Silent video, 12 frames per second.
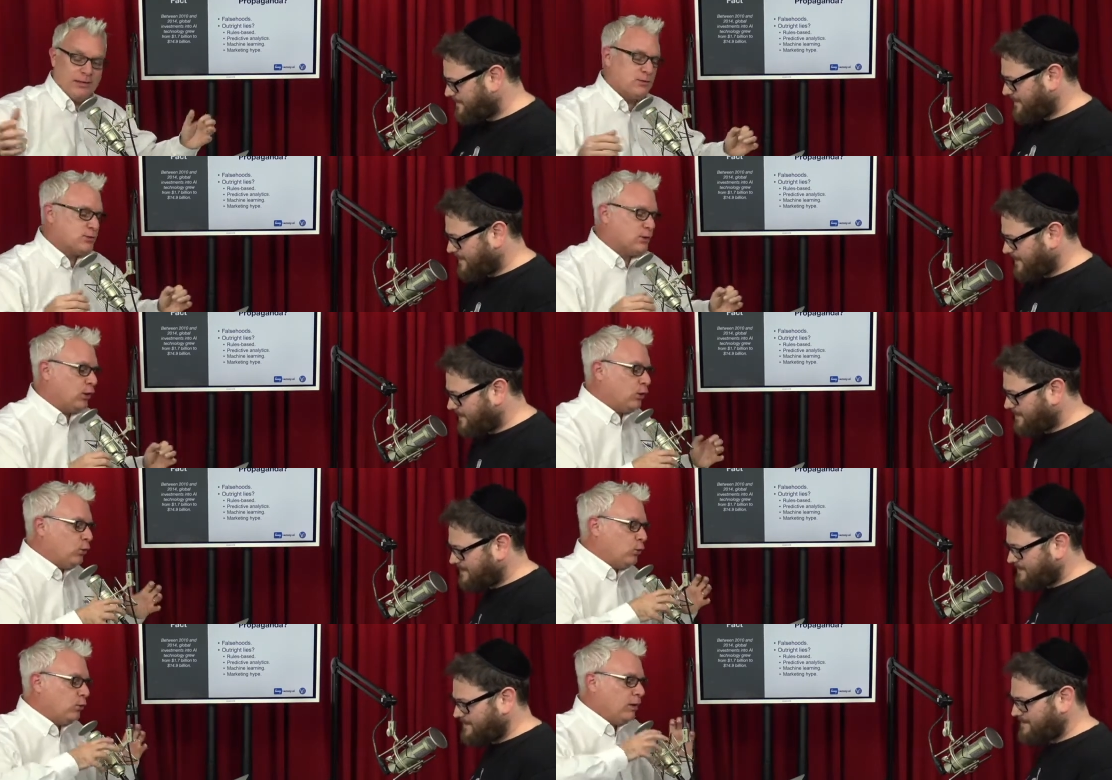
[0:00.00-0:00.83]

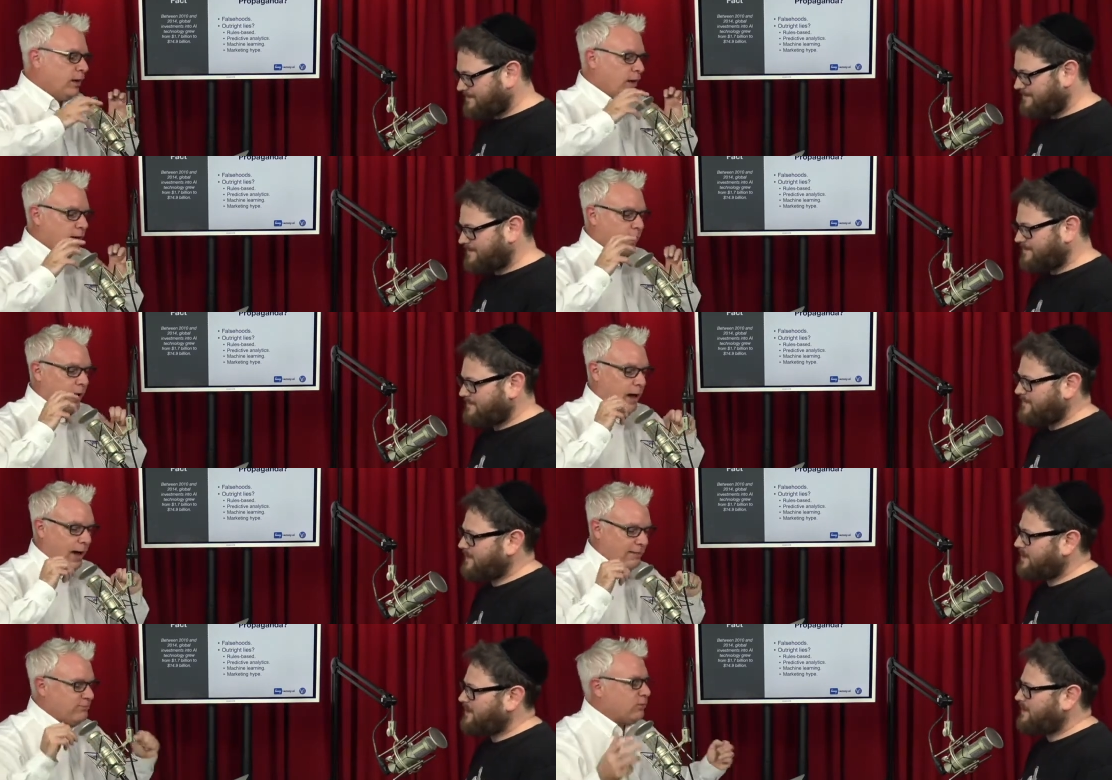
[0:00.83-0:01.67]
Speaker 1: So
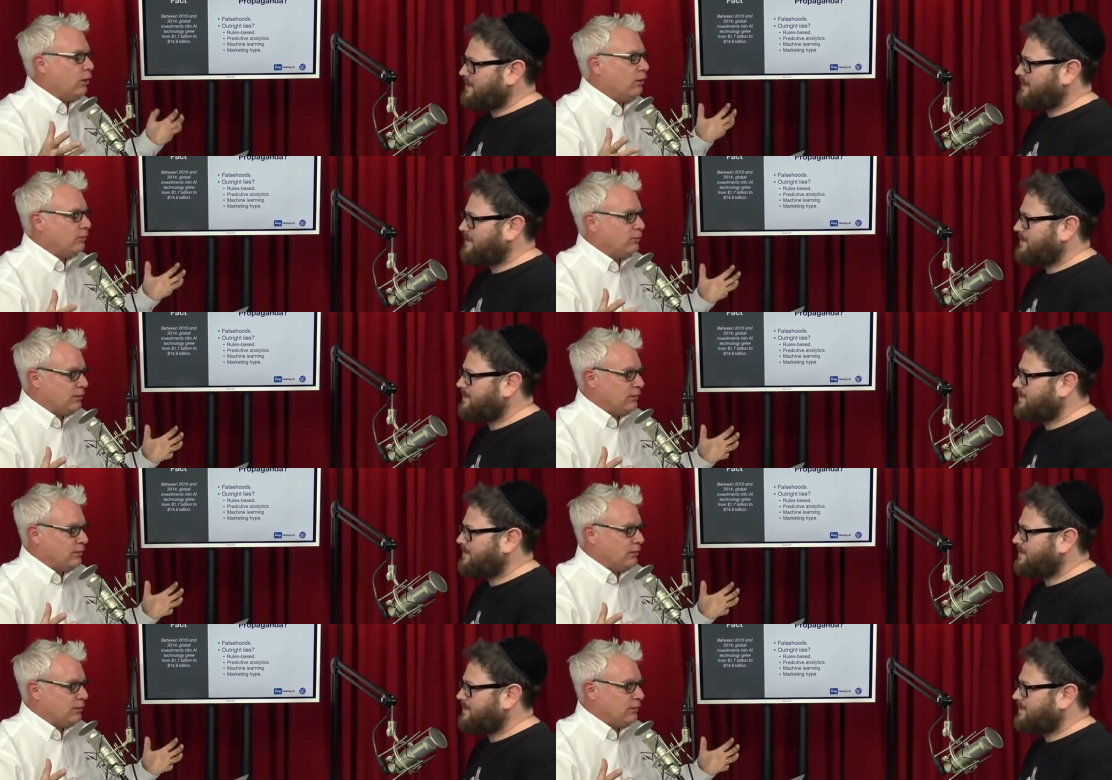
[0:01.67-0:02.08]
I've called